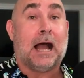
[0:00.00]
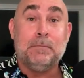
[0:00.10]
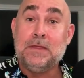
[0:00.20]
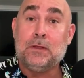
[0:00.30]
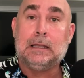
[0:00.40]

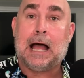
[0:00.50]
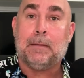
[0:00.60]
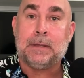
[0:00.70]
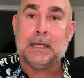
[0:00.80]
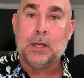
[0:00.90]
"I'm in the
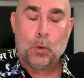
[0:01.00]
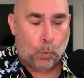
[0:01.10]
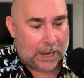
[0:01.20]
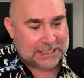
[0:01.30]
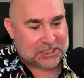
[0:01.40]
lobby,
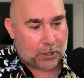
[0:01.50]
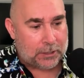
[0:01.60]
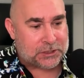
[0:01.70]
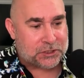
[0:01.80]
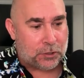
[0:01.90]
white
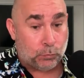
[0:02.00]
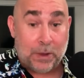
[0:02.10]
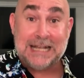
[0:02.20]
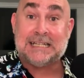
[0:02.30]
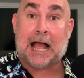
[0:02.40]
starched shirt,
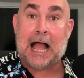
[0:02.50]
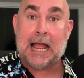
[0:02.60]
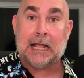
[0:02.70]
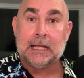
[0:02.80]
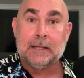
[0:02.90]
red
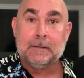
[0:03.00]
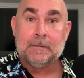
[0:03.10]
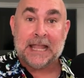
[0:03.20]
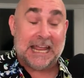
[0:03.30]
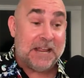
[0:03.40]
tie.
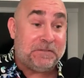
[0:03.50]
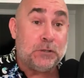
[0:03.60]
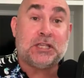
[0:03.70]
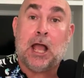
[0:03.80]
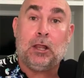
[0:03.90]
And if
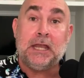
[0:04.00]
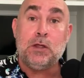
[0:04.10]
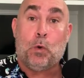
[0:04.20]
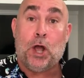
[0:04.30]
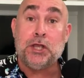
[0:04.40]
you tell
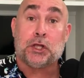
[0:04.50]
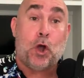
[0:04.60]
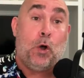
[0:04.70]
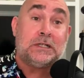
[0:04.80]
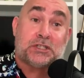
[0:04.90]
anyone, you're
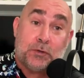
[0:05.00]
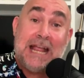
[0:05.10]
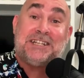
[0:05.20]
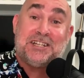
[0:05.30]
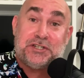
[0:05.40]
going
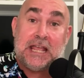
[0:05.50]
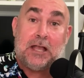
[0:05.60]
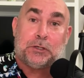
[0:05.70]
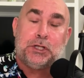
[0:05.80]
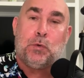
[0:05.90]
straight to
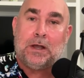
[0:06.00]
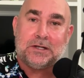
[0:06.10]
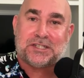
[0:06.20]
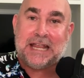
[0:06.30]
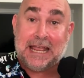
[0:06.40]
jail. Do you
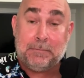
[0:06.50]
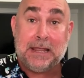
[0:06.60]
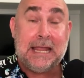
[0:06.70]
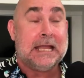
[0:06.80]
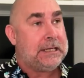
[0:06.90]
understand
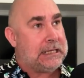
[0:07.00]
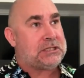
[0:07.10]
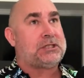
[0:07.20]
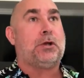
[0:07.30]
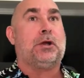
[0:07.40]
me?"
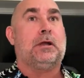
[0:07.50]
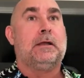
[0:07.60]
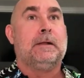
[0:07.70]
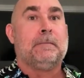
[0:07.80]
"Yes, sir."